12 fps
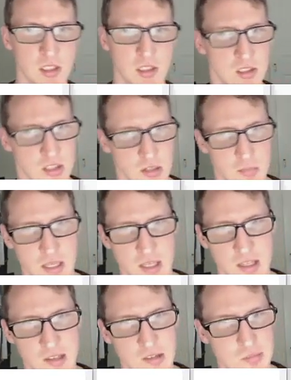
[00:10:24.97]
So
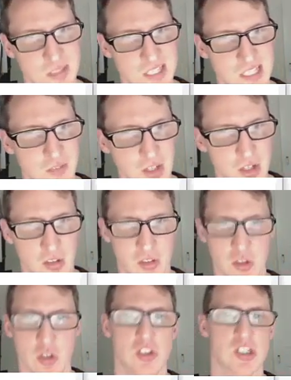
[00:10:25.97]
be specific on
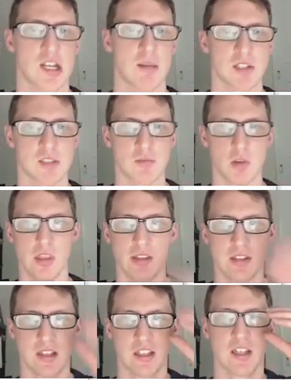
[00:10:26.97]
the chapters, further
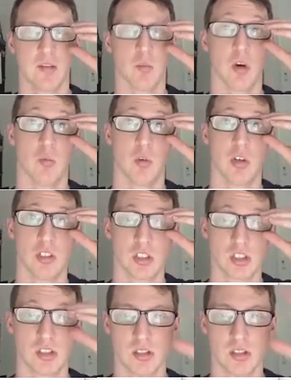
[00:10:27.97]
telling them what words,